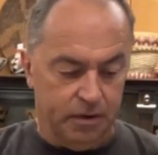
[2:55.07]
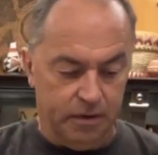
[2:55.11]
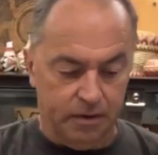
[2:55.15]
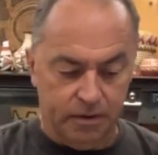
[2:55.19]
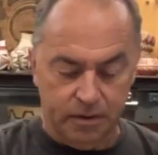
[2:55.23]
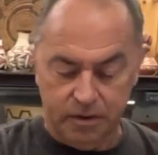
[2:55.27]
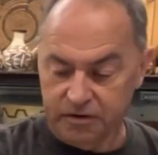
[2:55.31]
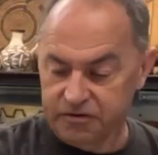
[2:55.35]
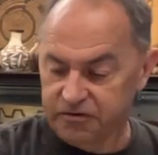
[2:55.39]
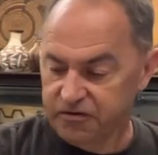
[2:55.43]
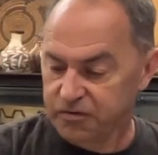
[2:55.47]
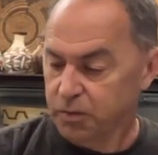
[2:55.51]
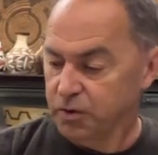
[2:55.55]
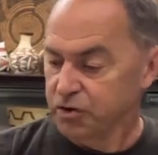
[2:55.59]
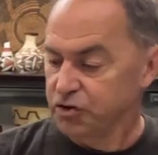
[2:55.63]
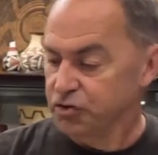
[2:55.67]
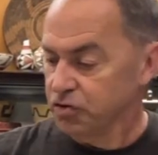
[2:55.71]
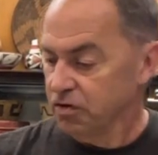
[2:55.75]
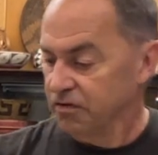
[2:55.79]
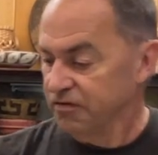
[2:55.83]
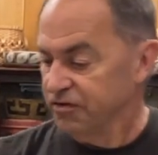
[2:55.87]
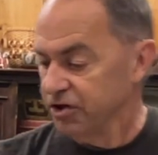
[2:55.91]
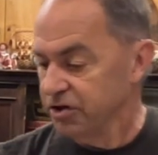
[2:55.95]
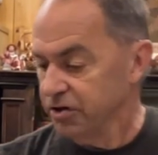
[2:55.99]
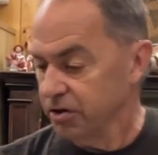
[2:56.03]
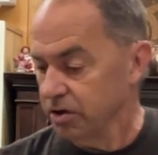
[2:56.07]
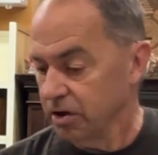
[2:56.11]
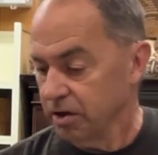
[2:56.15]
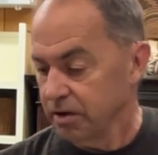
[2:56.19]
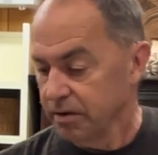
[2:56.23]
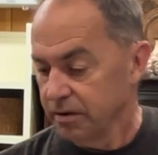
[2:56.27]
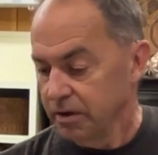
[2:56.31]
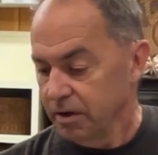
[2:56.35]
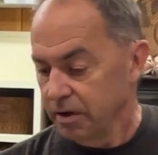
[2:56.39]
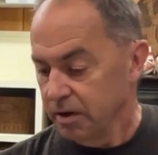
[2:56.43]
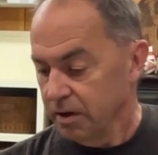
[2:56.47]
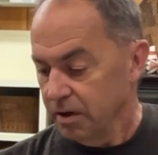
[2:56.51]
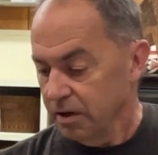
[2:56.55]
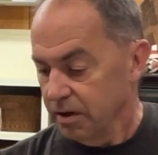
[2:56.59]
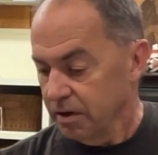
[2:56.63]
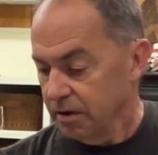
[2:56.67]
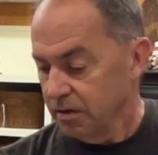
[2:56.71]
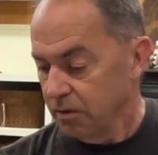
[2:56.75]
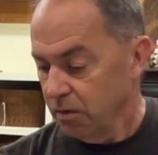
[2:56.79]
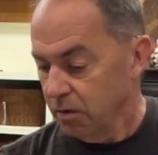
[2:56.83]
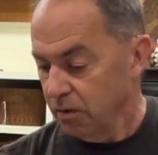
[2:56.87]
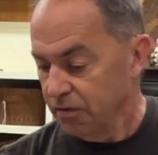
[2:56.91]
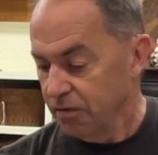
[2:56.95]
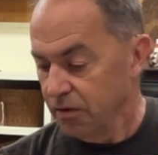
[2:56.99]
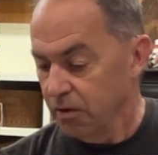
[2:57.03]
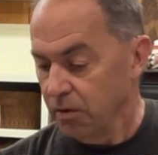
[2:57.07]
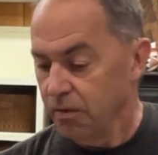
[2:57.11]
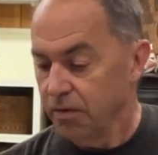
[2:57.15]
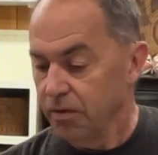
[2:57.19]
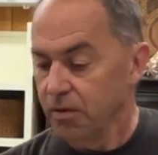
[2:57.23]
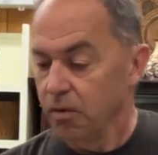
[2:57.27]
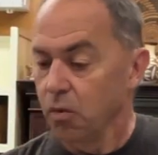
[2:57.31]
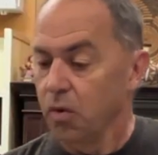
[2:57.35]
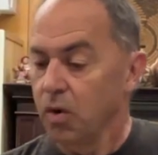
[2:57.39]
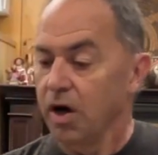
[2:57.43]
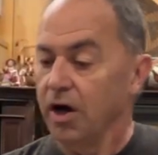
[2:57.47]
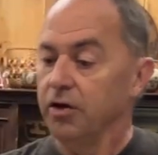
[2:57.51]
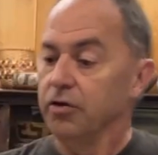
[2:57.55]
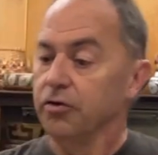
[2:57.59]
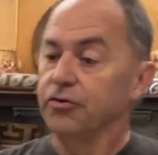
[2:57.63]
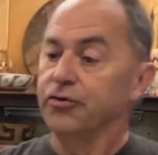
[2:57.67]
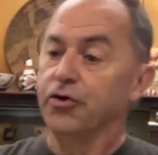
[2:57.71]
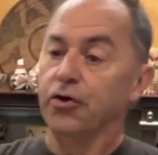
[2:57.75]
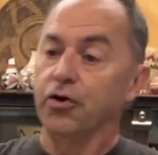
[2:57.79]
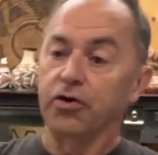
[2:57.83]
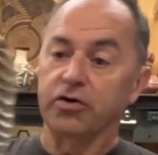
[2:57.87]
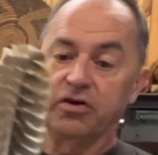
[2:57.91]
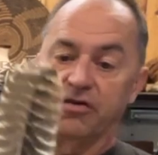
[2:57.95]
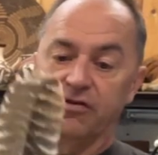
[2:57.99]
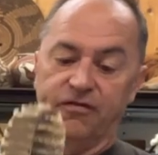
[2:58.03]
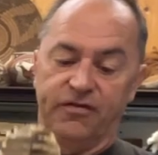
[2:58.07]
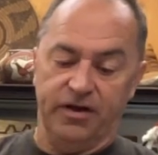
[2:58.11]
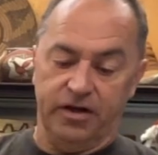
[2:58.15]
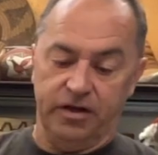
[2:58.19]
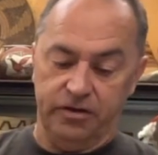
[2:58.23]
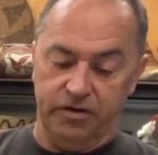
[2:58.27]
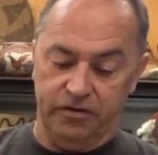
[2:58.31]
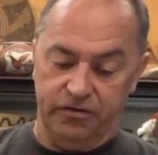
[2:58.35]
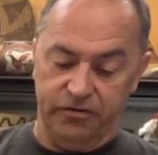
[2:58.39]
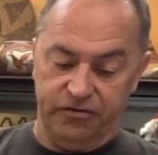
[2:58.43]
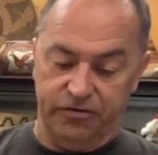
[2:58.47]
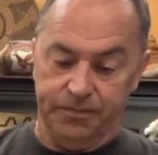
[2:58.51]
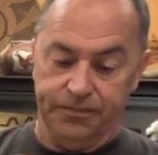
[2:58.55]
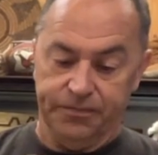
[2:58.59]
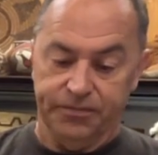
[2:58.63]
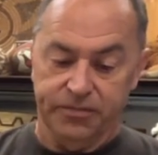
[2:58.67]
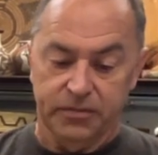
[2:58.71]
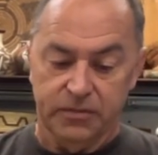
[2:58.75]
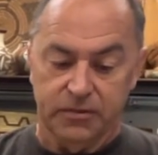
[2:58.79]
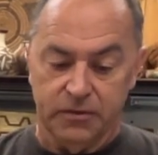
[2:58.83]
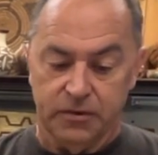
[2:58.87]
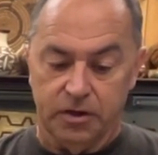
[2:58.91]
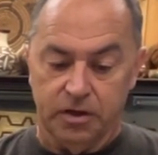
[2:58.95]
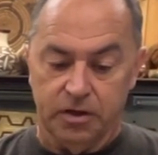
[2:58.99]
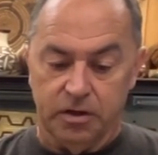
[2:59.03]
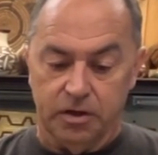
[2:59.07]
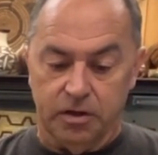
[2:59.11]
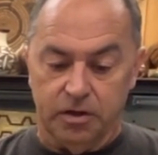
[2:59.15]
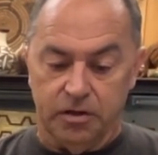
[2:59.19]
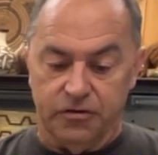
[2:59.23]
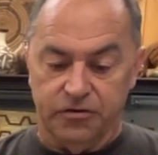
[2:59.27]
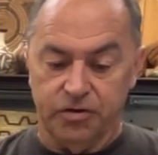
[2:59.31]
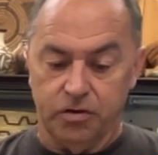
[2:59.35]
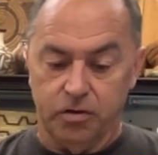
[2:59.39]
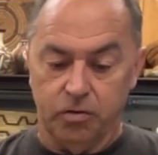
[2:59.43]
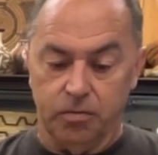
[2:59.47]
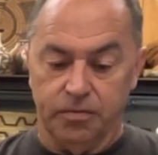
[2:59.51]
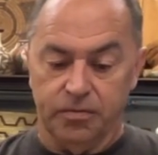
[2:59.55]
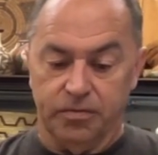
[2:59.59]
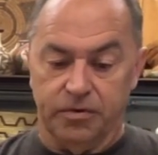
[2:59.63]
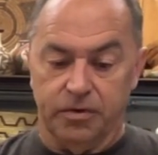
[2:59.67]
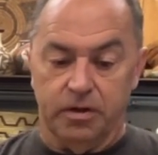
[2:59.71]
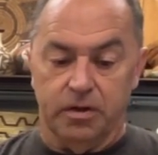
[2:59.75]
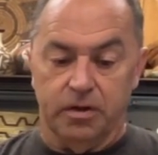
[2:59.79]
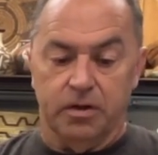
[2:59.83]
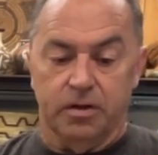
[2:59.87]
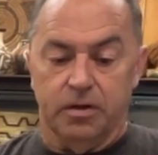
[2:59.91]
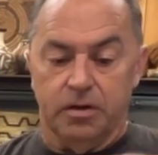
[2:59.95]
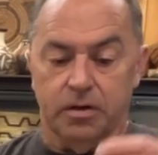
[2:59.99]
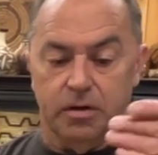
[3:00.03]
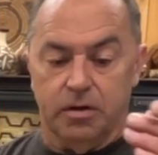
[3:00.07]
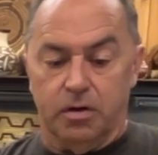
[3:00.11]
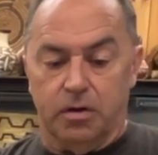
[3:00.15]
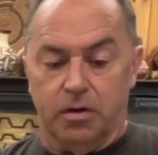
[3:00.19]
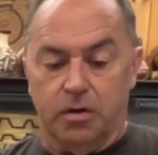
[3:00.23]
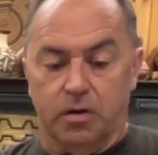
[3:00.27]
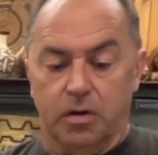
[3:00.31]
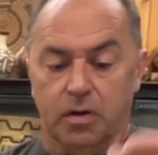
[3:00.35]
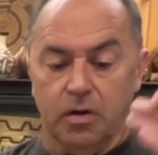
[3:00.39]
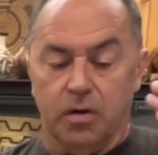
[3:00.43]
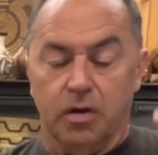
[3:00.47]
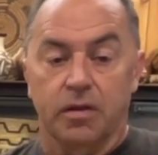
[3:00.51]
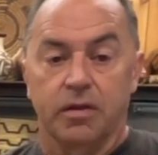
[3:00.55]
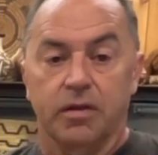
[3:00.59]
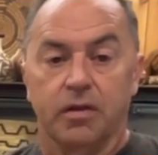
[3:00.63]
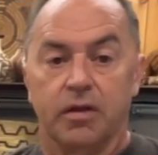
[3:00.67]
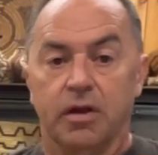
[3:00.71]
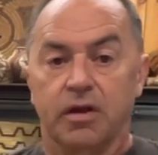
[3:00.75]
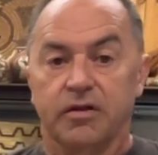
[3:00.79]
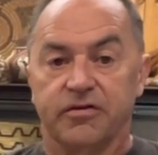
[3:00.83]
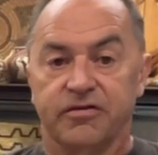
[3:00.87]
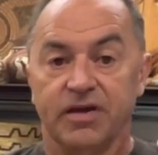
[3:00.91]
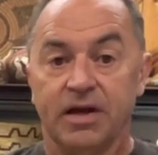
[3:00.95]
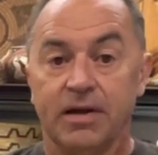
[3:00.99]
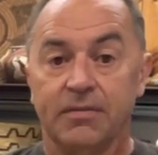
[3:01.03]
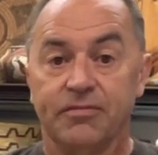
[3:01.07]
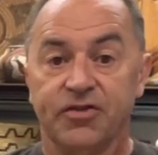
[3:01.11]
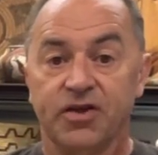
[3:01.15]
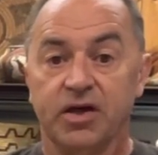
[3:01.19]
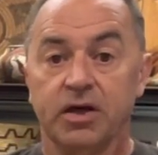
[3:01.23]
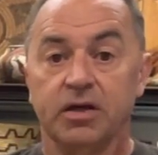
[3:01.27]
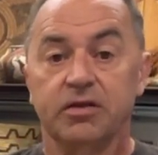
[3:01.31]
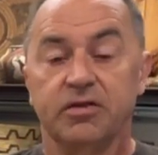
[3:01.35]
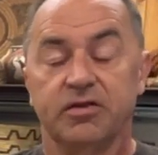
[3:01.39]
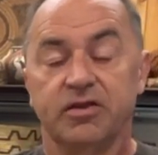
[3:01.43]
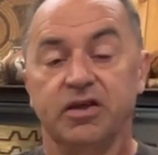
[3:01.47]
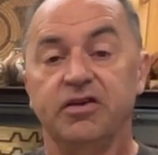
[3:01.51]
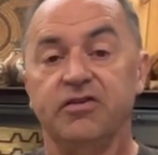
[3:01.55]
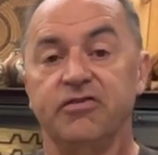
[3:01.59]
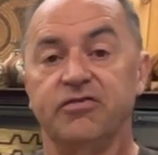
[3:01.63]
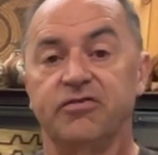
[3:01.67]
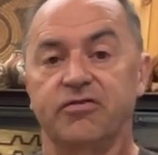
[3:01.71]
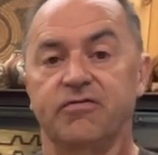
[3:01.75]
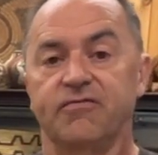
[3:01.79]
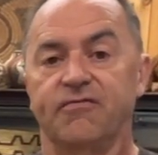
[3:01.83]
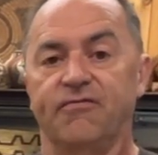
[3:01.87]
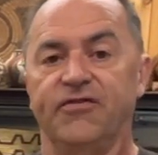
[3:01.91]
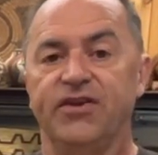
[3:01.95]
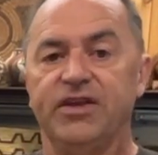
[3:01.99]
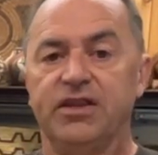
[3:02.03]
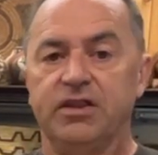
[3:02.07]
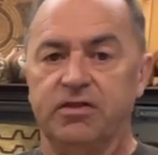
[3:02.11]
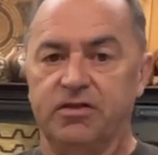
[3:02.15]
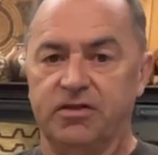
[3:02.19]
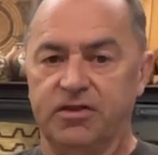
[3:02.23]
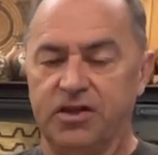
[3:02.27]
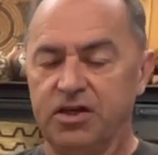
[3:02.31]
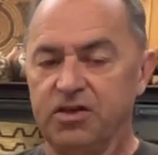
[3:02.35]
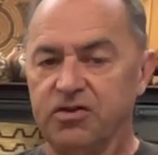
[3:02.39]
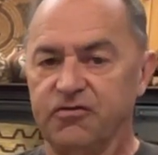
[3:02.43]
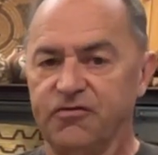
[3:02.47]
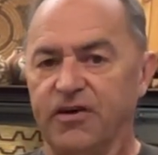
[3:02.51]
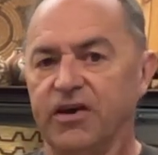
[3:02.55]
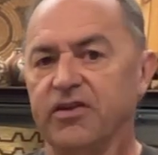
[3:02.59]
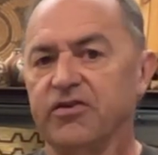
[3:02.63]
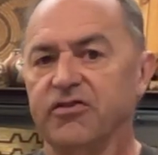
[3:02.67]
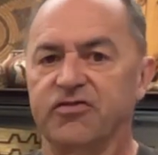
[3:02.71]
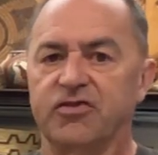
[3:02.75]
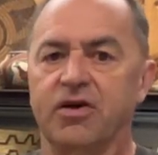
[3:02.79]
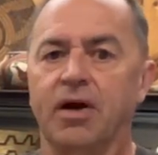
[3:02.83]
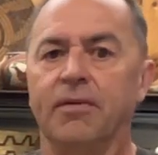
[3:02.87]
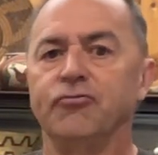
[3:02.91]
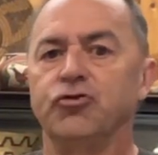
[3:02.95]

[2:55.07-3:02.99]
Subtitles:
Let's switch over to wild turkey feathers. So same thing, these feathers come